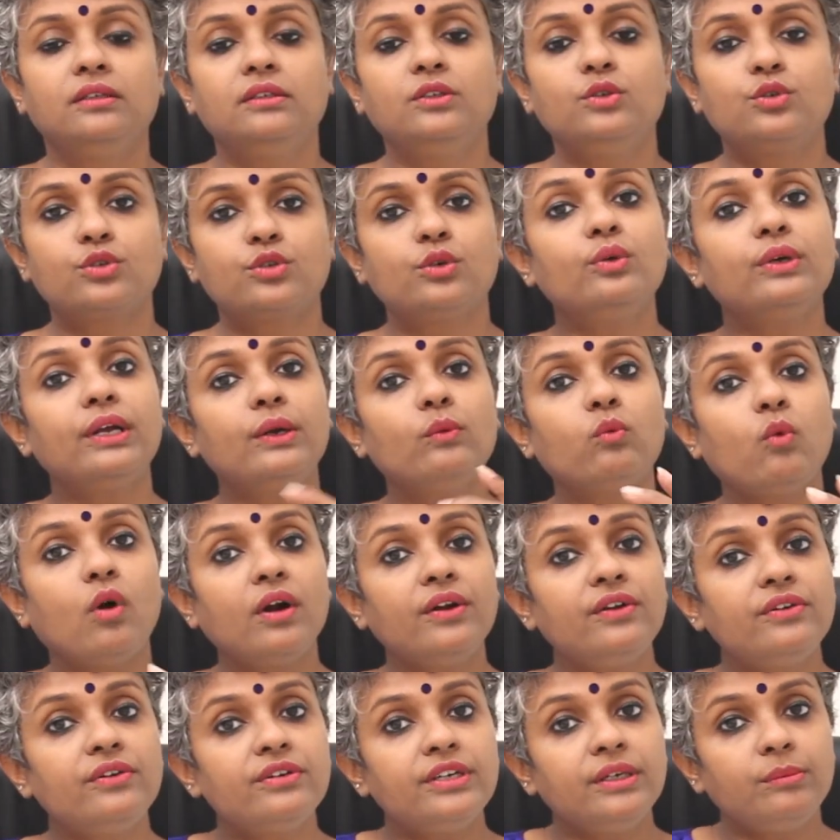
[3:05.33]
You should look at
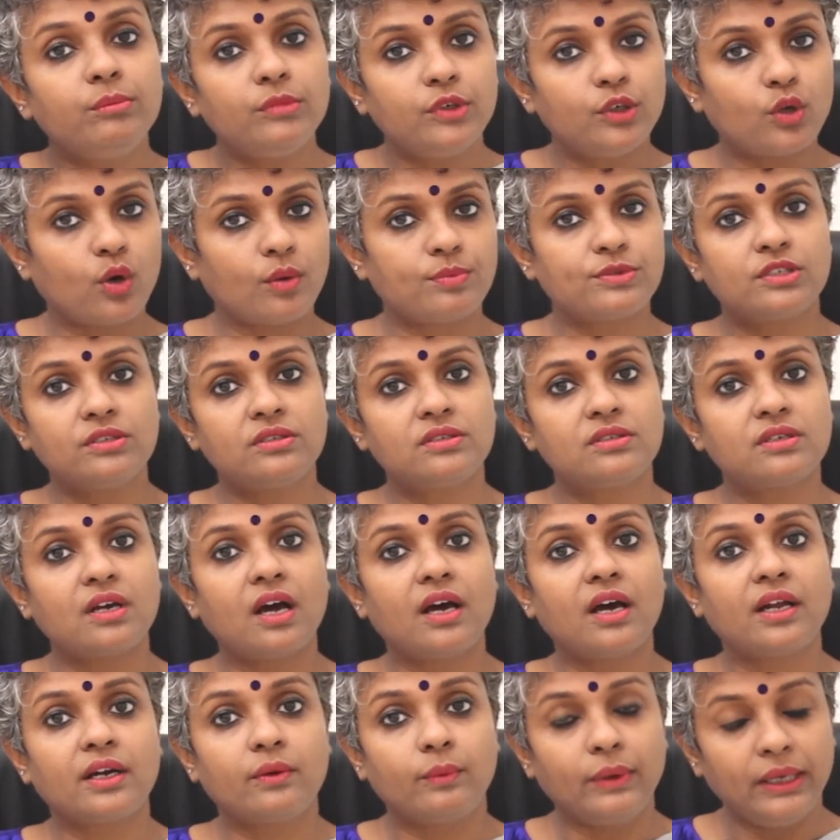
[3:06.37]
what treatment options
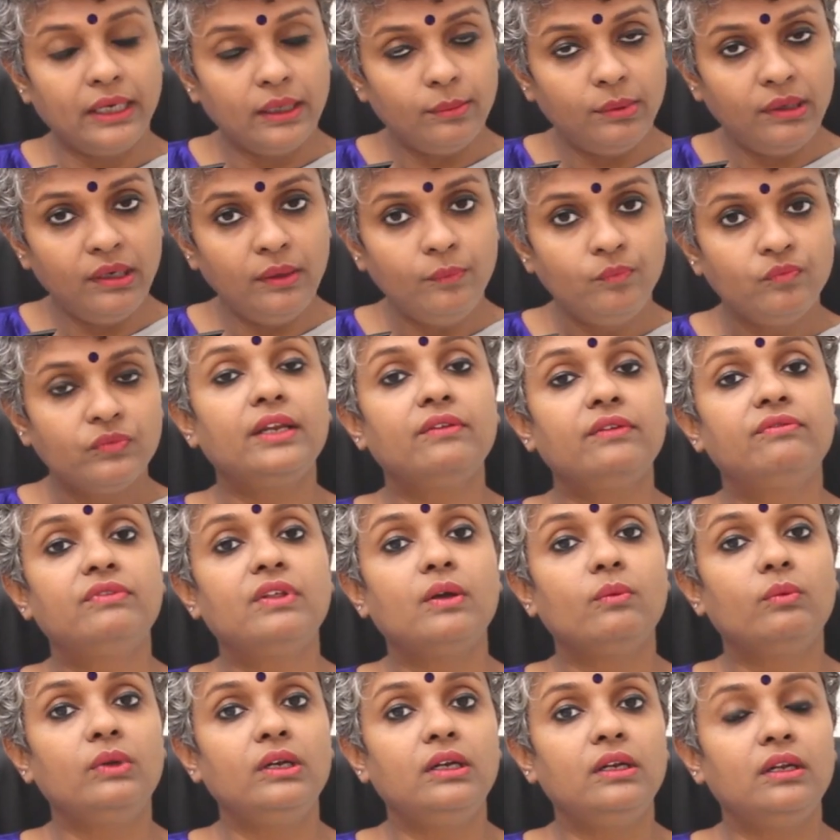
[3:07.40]
are available, if
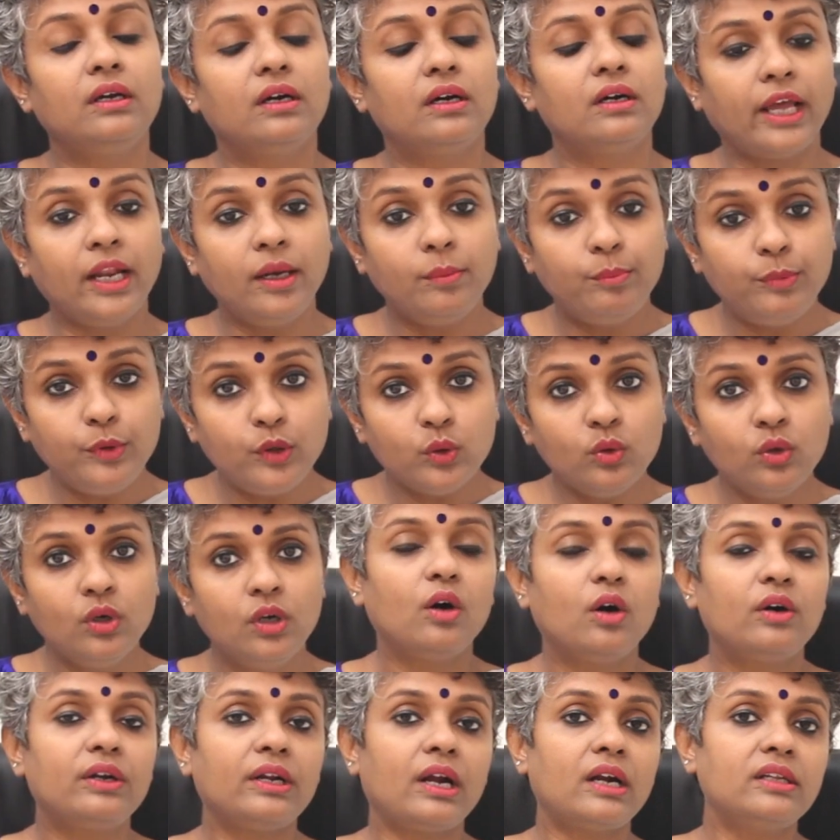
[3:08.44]
they will help you,
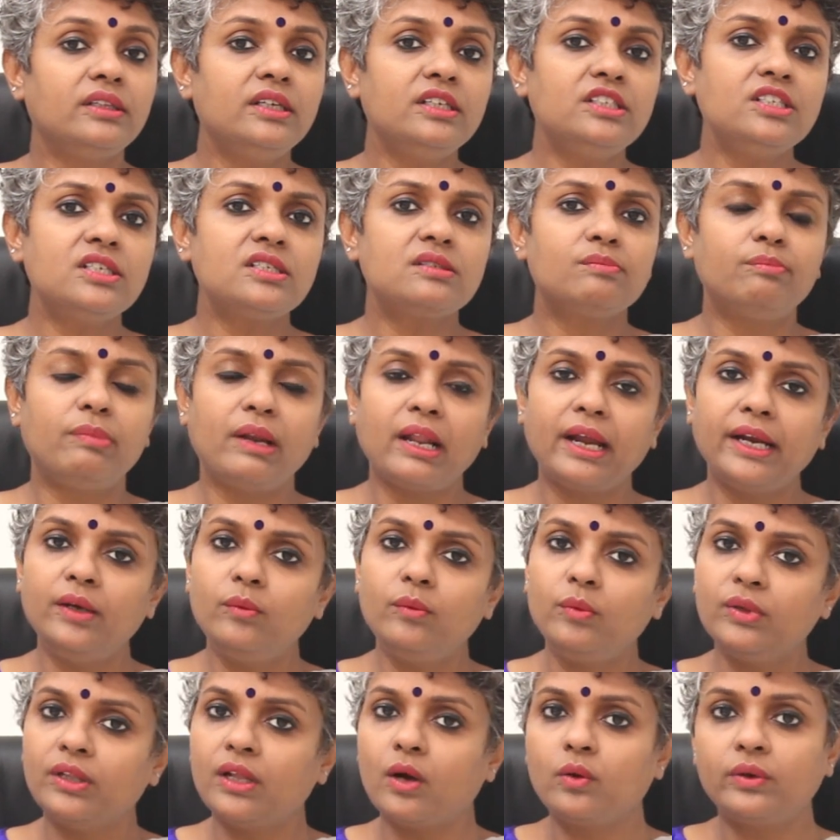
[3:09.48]
or are they just
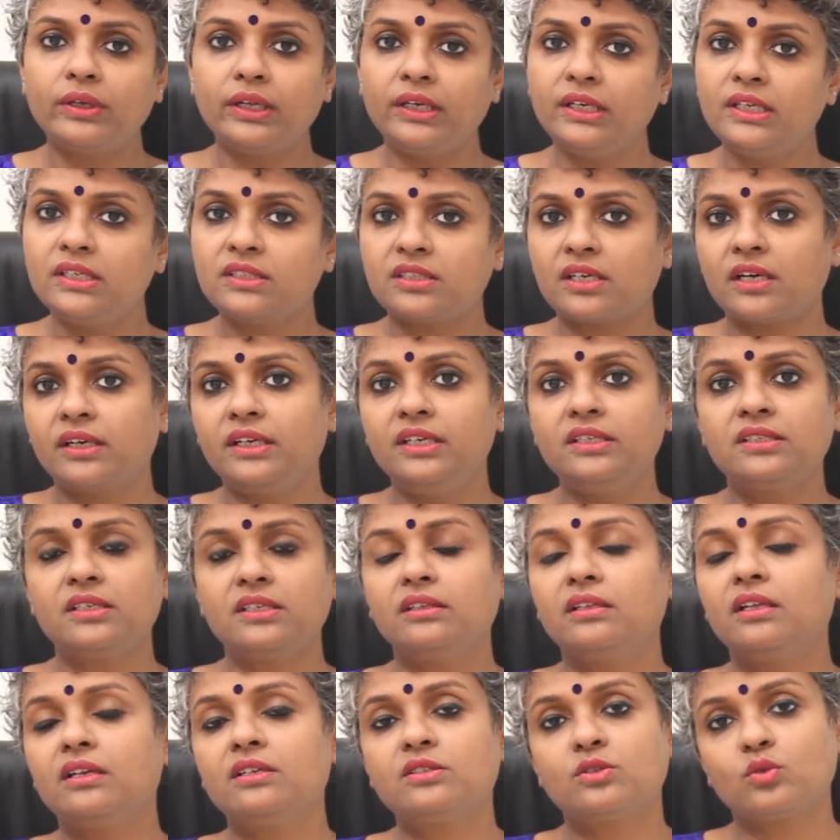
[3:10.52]
blind without any studies
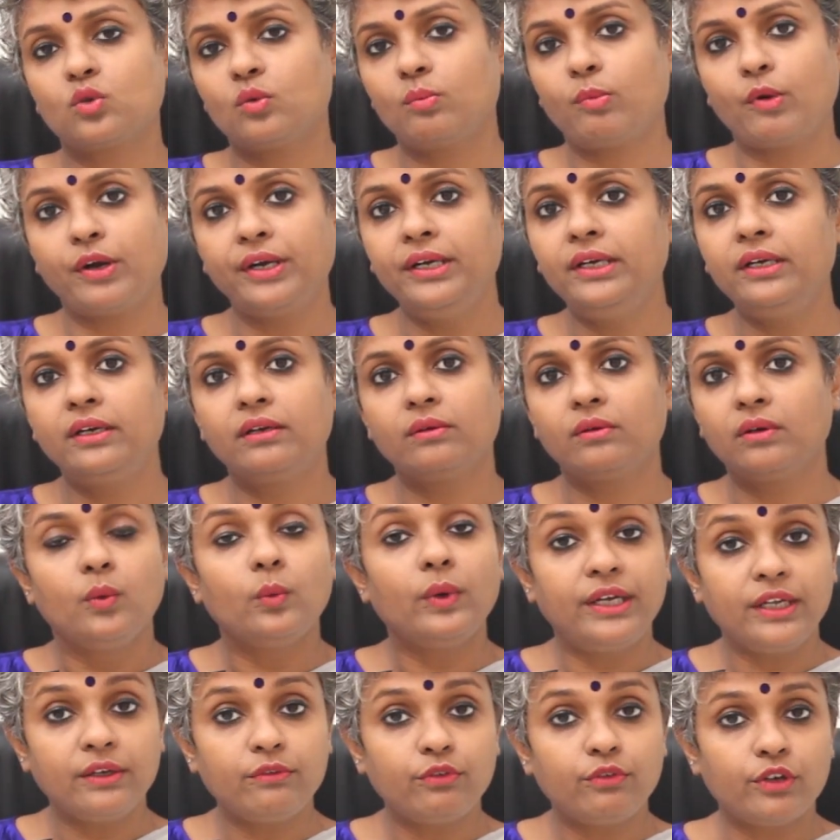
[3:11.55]
and there is no point
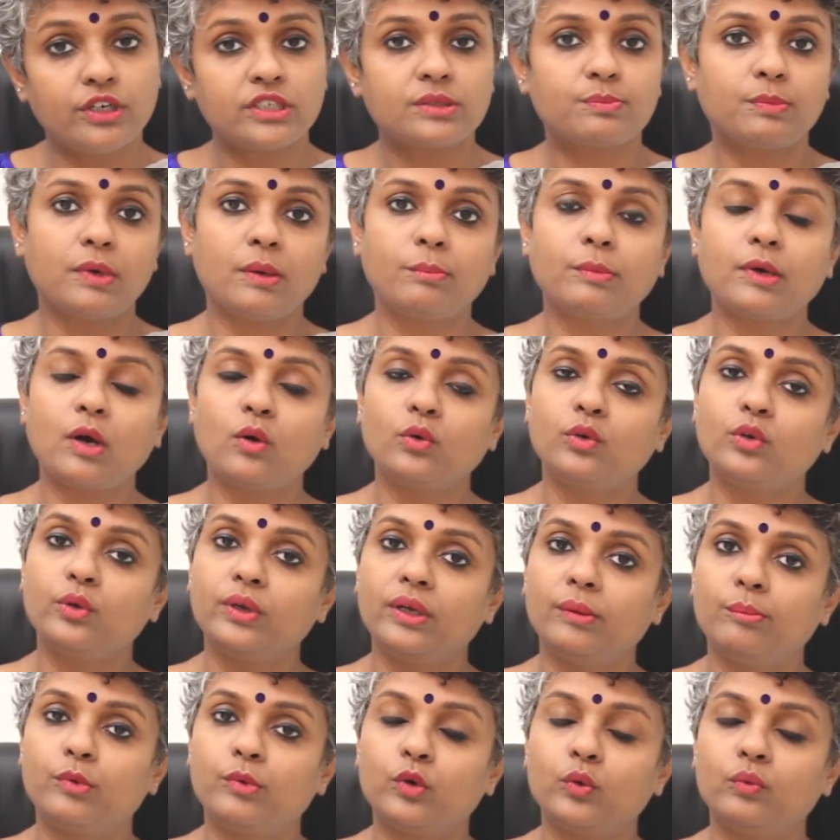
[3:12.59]
waiting for your sperm count to
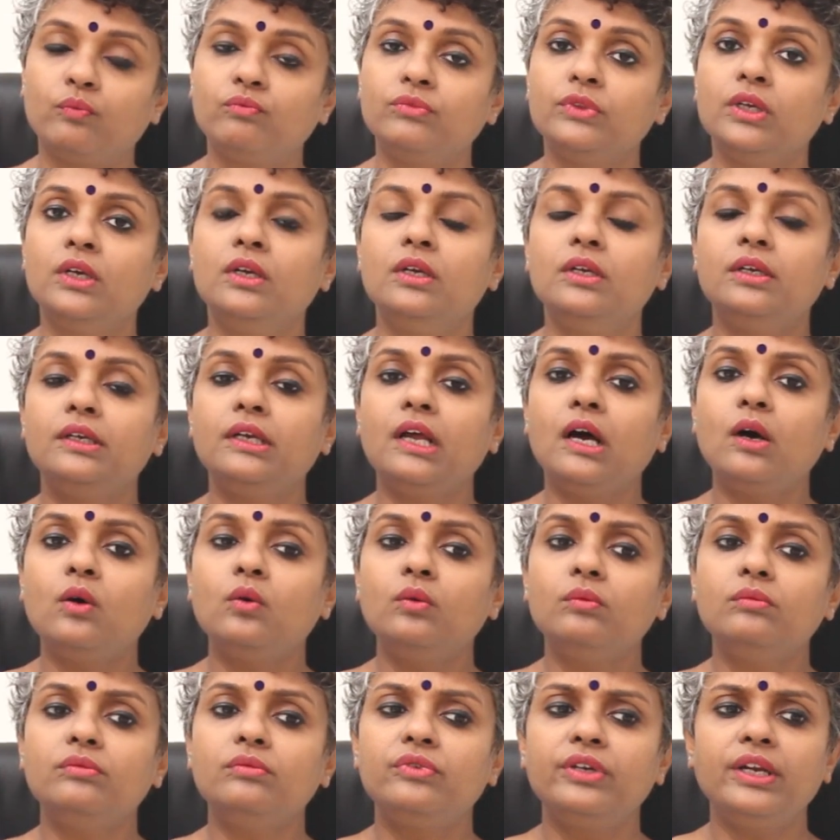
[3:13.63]
improve.
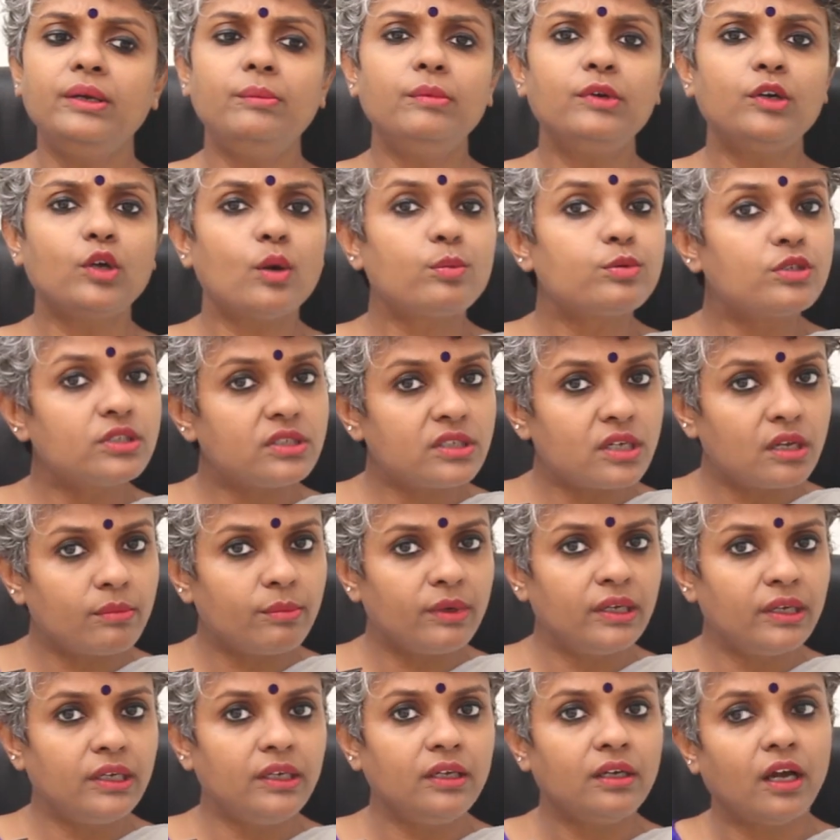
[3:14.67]
Now, treatment options are
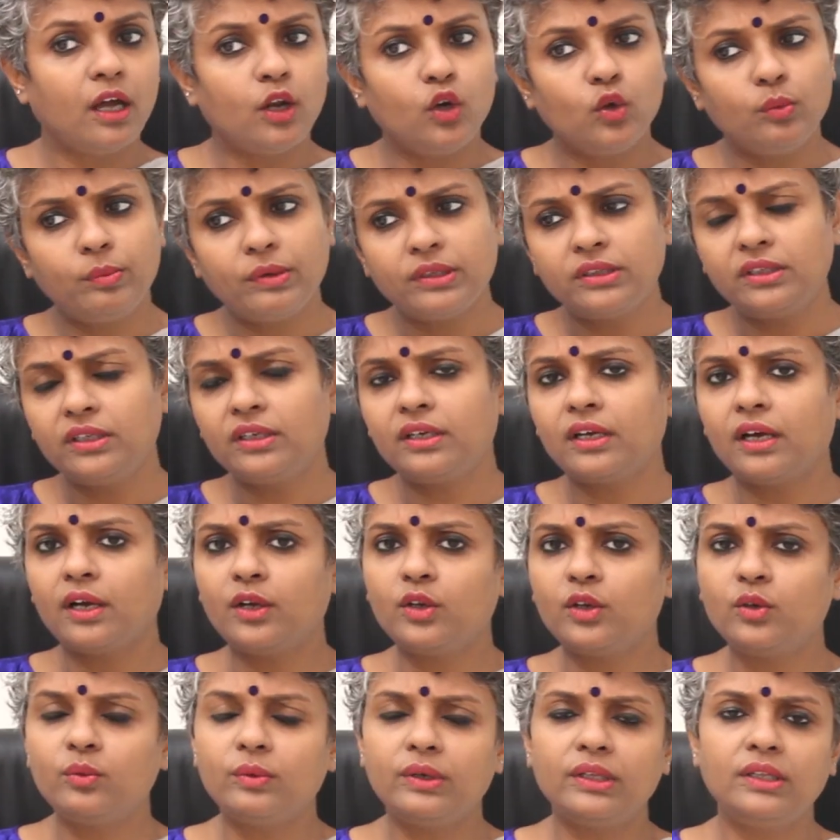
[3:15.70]
many: allopathic,
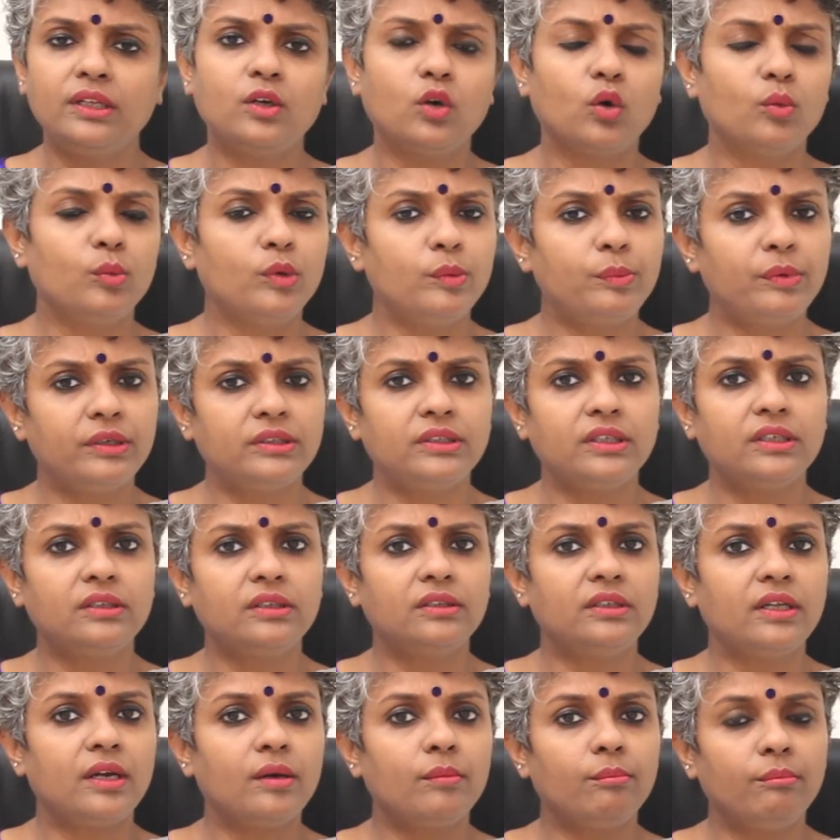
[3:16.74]
ayurvedic,
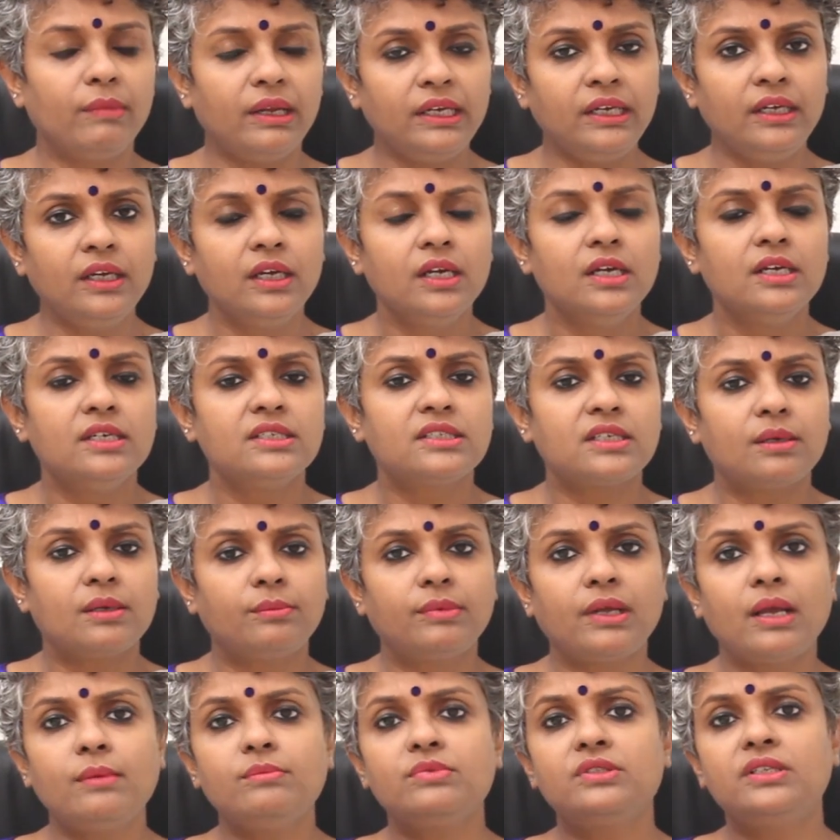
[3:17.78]
homeopathic. There are many.
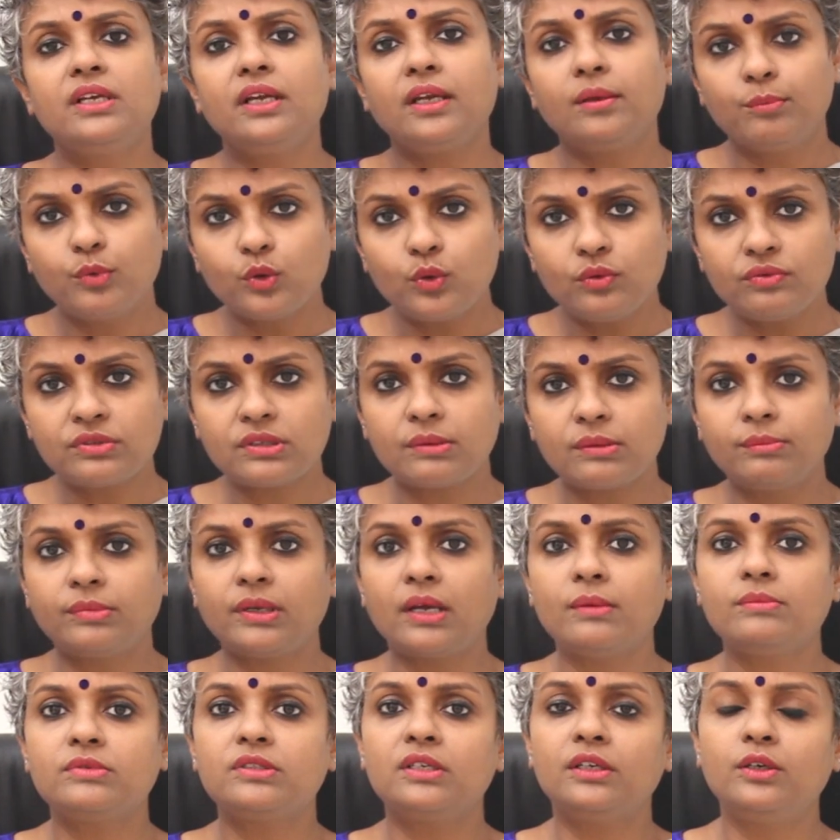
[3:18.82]
Sometimes they improve,
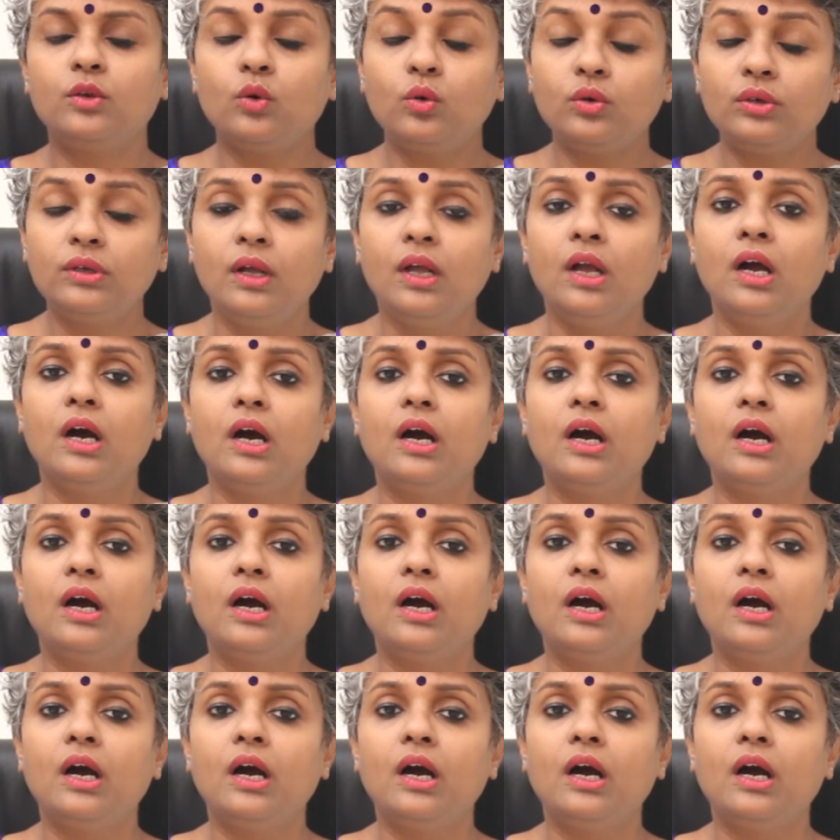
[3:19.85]
sometimes they don't.